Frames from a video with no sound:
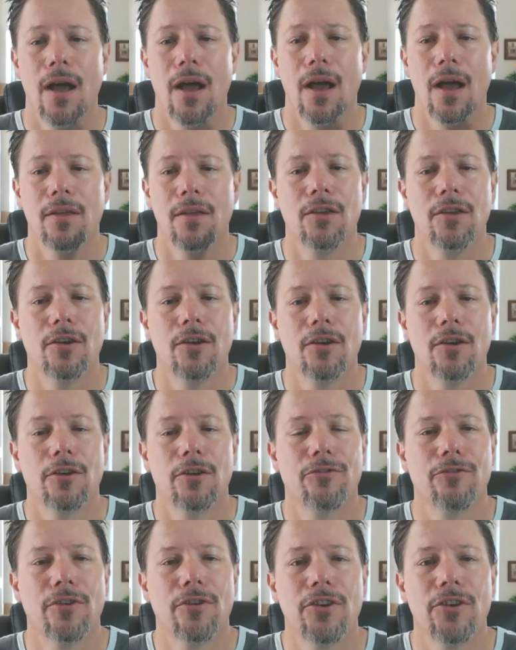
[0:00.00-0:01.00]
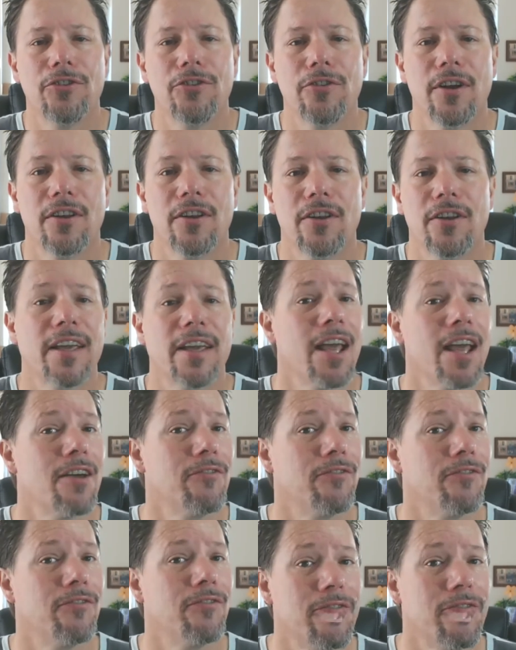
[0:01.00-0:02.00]
You know, they're frustrated, they can't
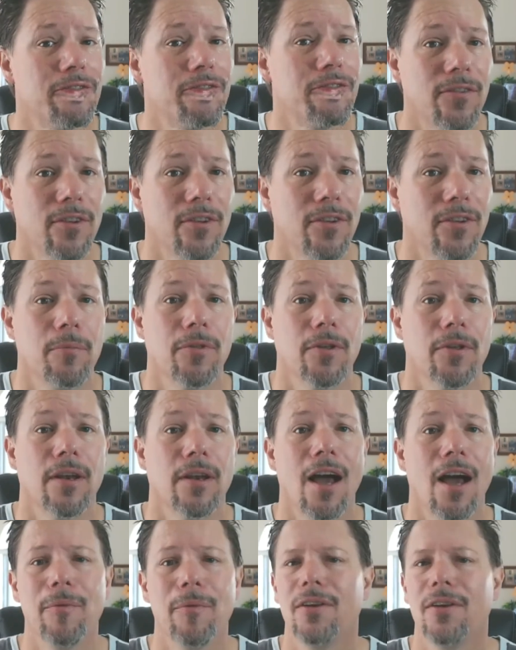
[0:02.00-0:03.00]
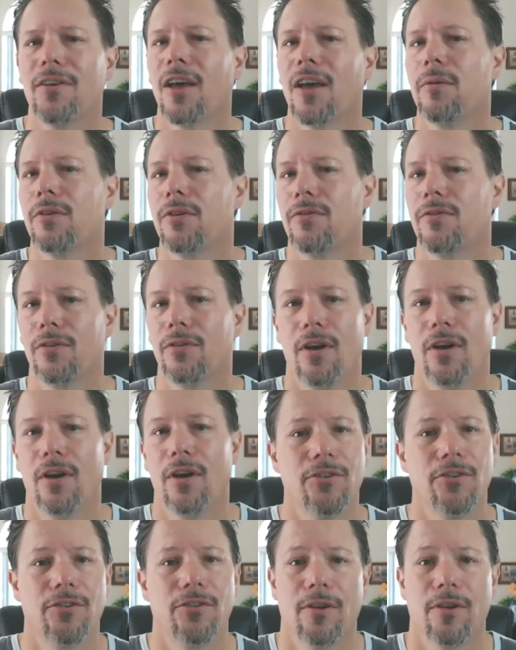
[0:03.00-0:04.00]
find something. How many times have you
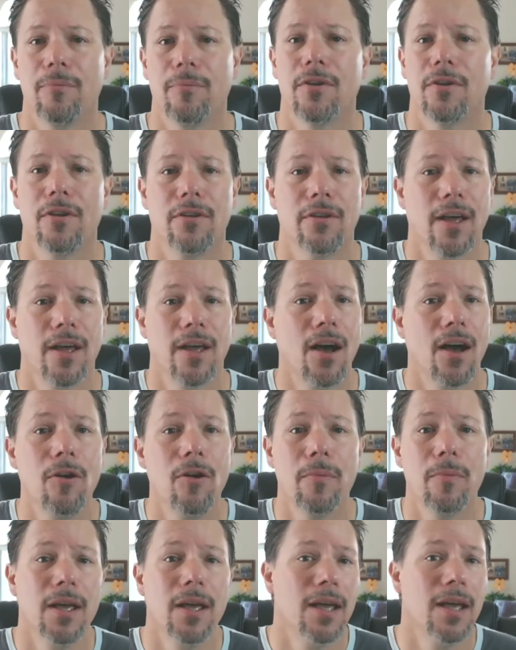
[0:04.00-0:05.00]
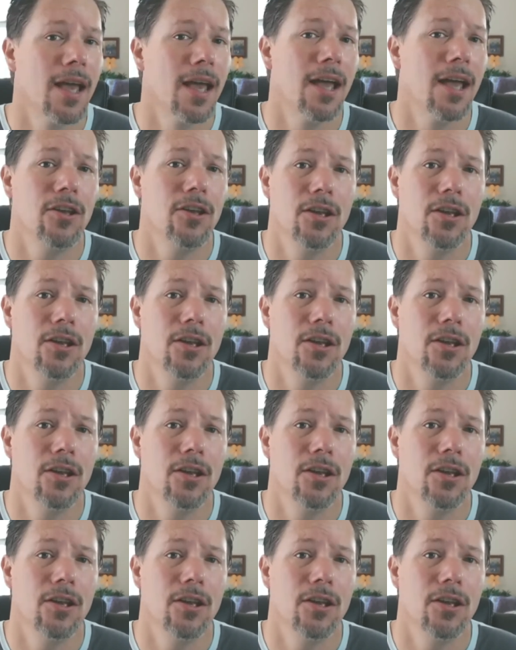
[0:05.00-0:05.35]
lost something in the home, and,